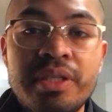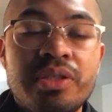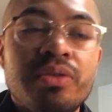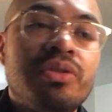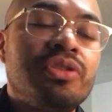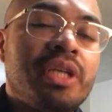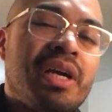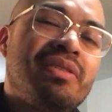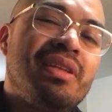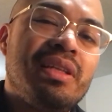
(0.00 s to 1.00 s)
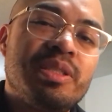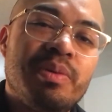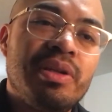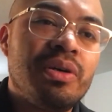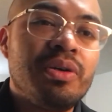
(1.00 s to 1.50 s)
Okay, so check out the
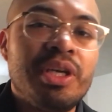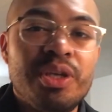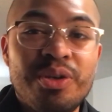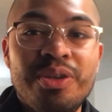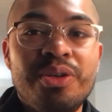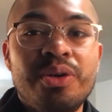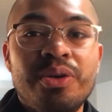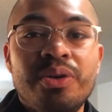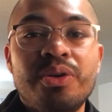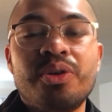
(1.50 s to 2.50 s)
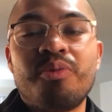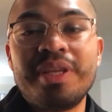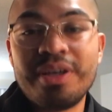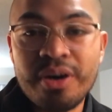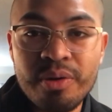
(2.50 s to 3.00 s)
links below, and you'll
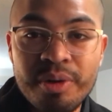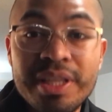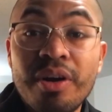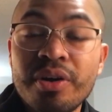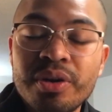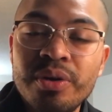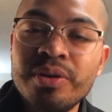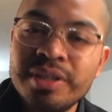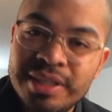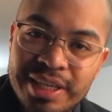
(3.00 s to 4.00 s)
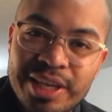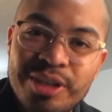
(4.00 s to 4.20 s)
read the article,